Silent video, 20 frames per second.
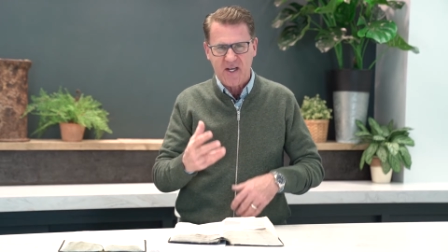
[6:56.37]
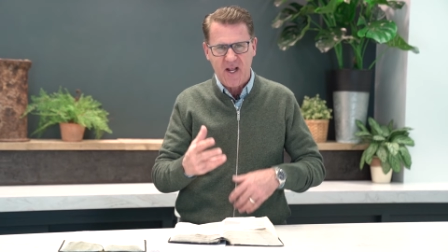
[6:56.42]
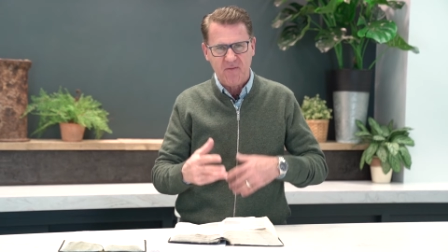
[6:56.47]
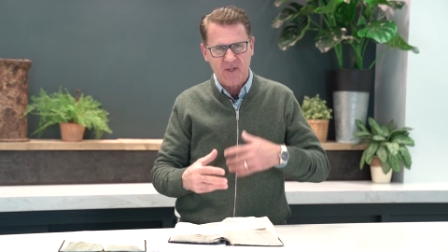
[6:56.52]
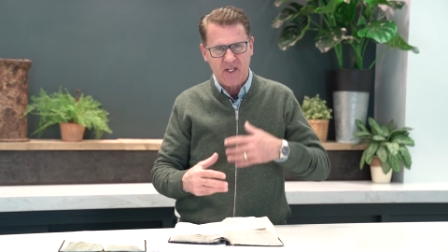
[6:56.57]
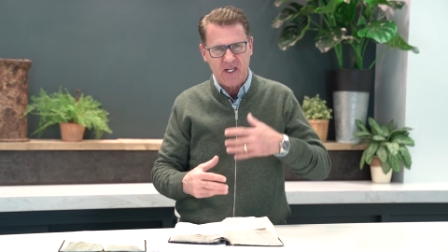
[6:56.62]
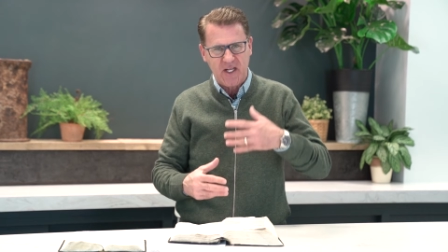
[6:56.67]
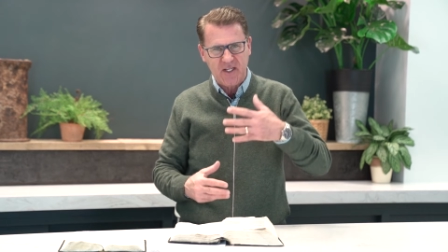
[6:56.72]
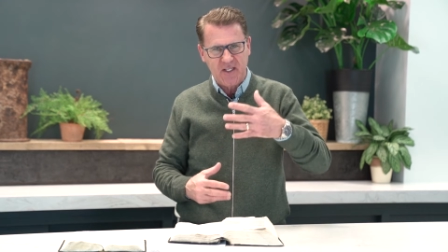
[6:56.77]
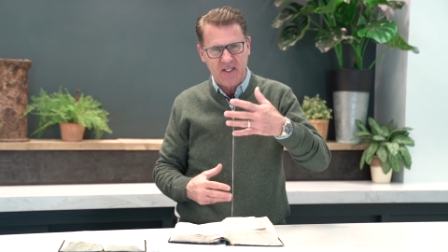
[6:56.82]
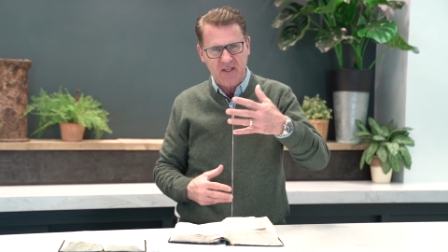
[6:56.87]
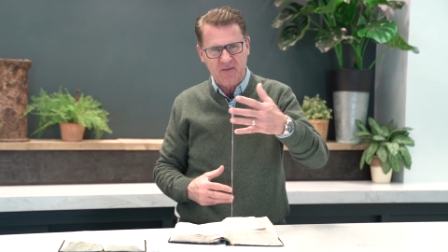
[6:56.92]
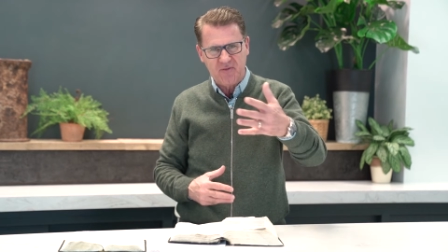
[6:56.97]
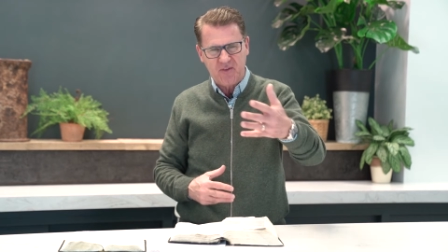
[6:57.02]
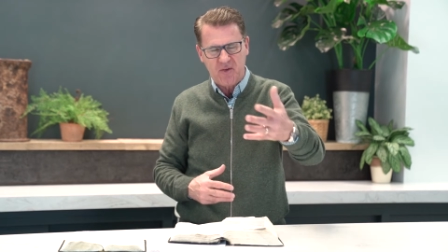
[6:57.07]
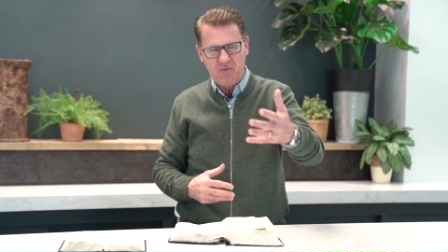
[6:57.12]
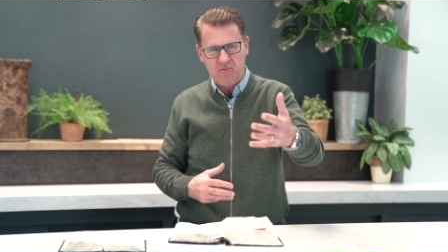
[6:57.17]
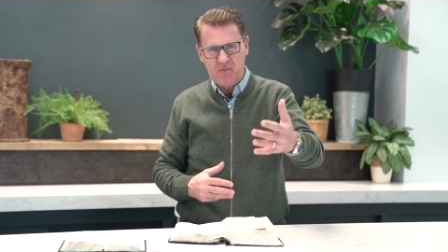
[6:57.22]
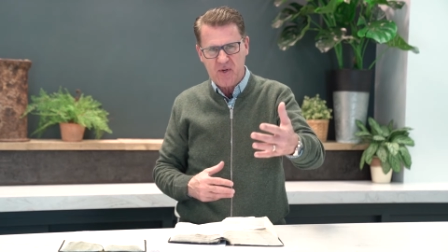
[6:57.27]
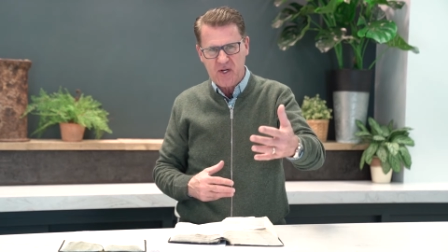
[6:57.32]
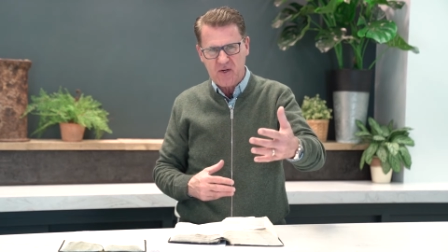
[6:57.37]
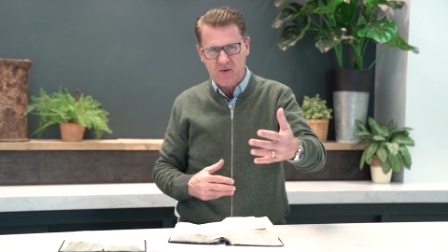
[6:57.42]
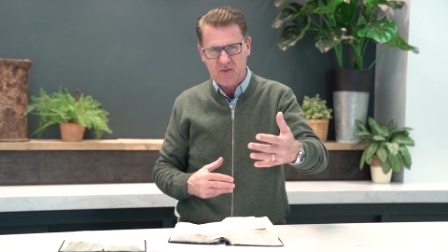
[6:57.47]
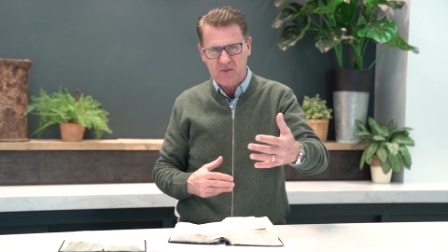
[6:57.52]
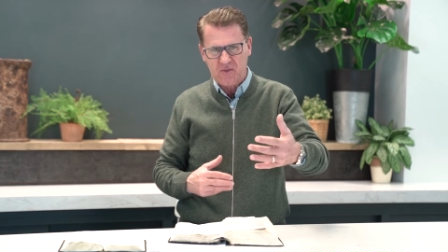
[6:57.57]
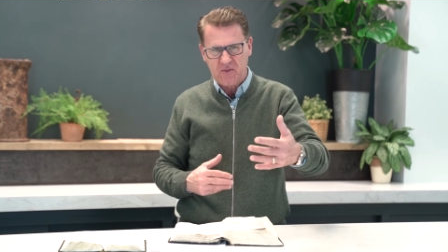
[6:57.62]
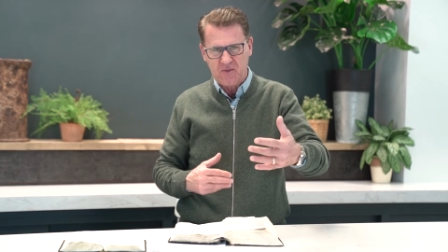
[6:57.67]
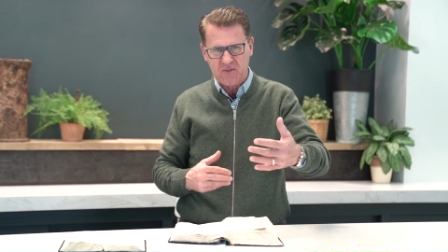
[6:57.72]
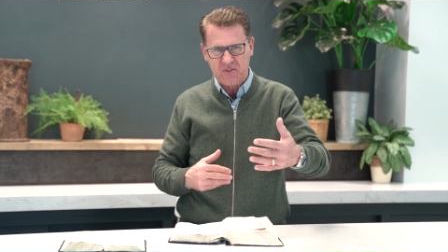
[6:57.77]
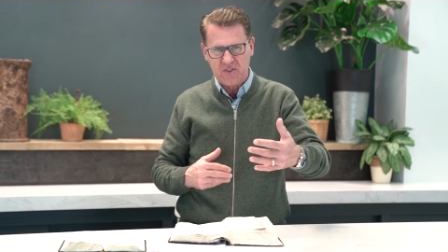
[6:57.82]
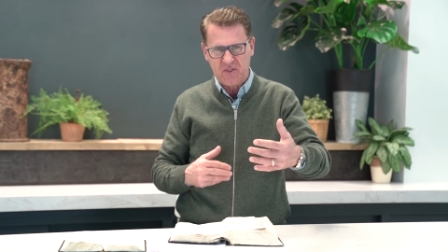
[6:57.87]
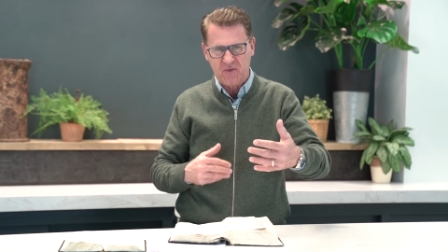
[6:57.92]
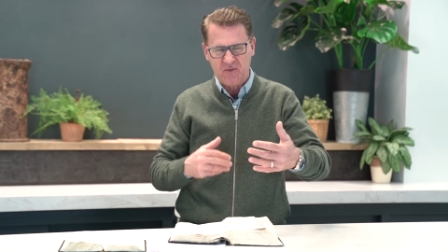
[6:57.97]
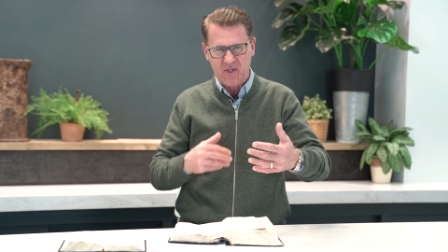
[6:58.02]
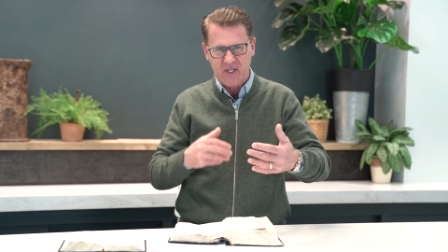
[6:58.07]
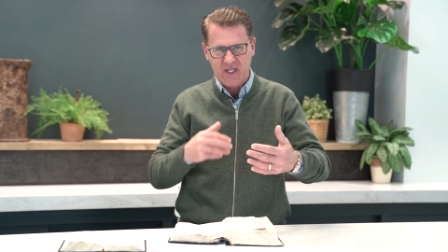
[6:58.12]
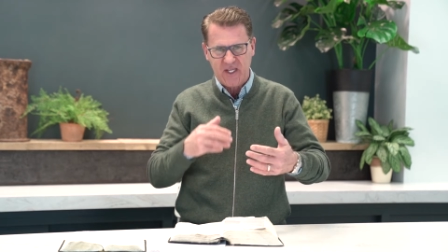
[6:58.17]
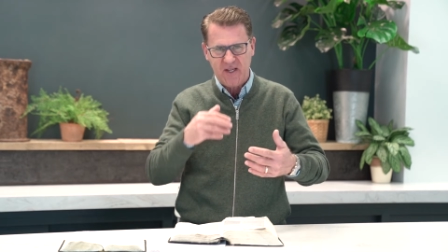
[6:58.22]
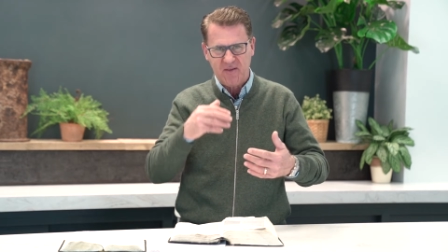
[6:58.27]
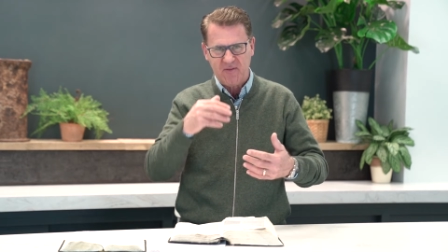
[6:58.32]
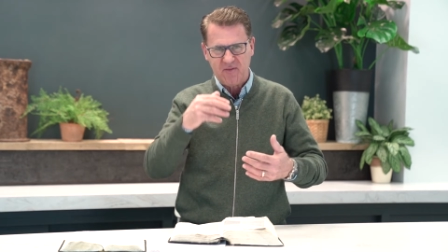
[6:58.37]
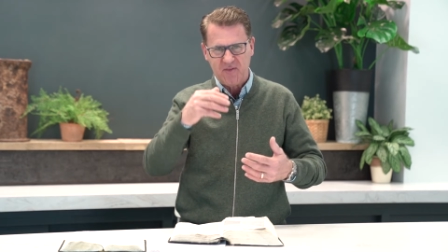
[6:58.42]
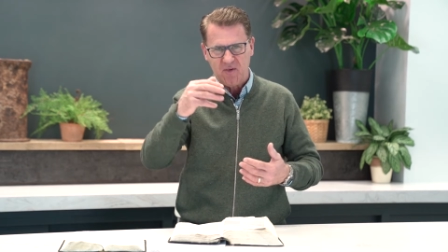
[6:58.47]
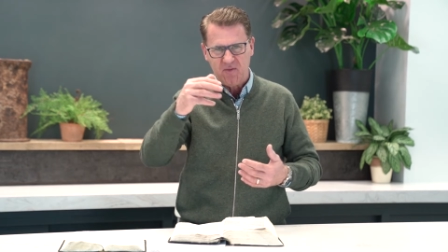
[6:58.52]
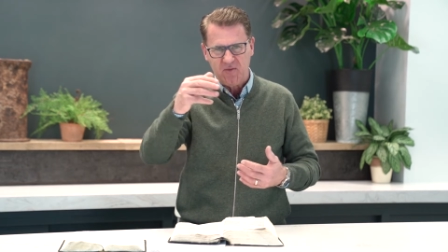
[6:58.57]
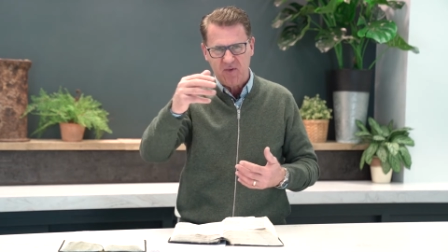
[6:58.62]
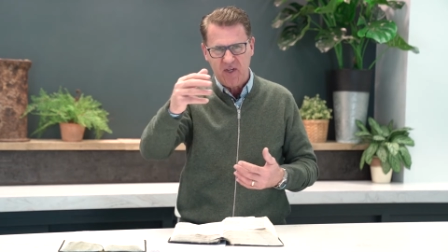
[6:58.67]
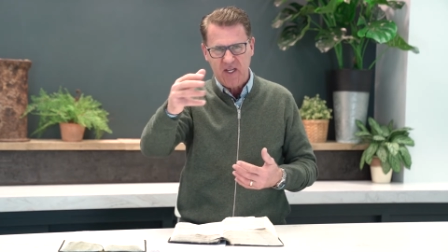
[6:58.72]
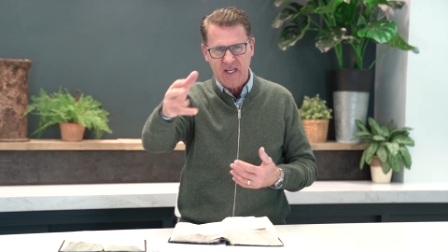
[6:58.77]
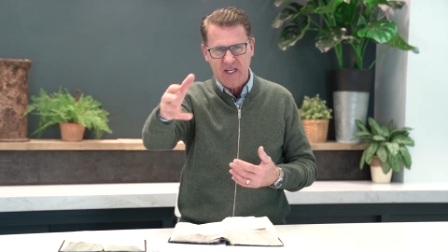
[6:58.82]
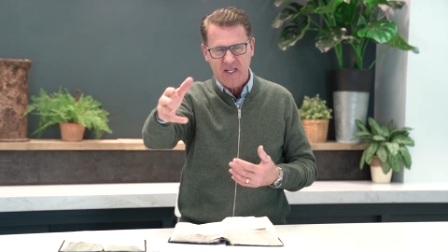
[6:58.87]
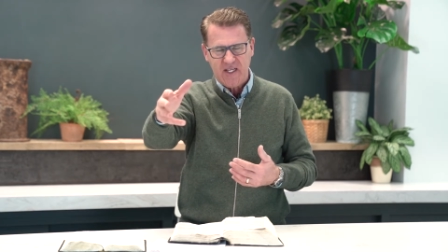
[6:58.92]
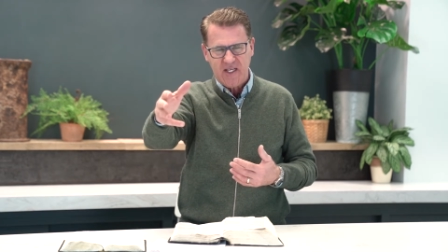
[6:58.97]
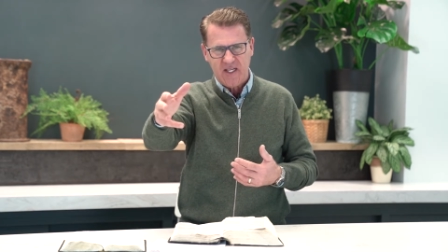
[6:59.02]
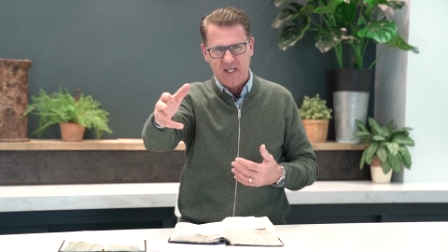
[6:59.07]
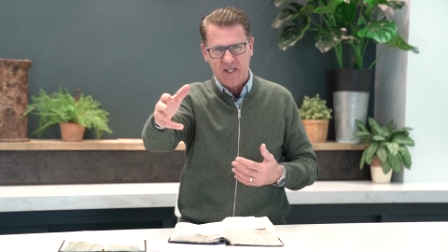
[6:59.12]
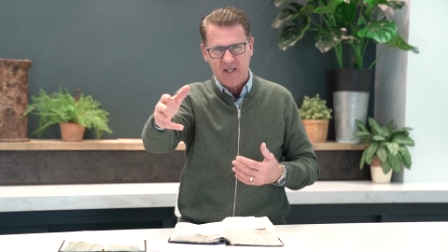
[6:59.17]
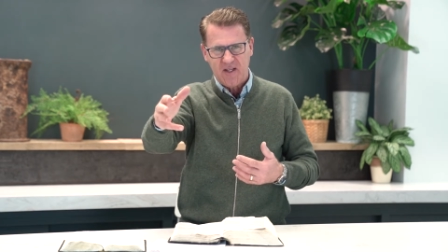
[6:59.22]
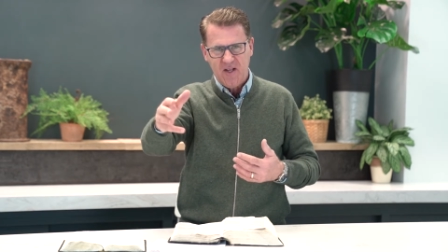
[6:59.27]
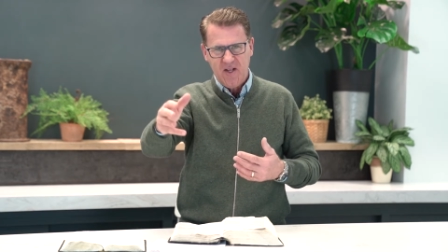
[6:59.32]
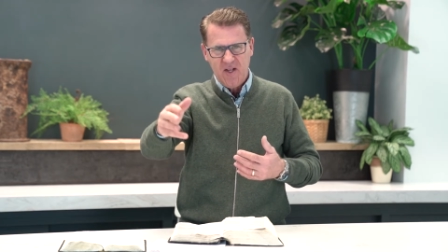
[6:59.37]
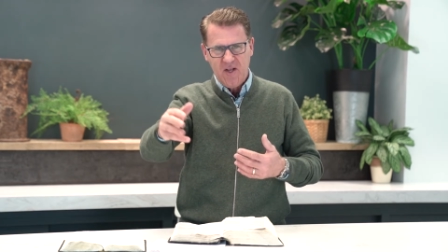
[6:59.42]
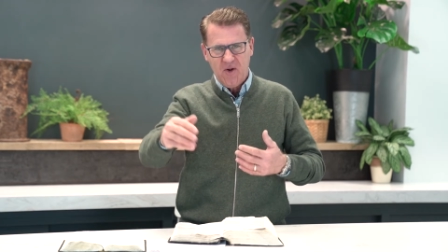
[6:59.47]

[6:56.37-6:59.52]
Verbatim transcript: having a gift of miracles, of a gift of healing,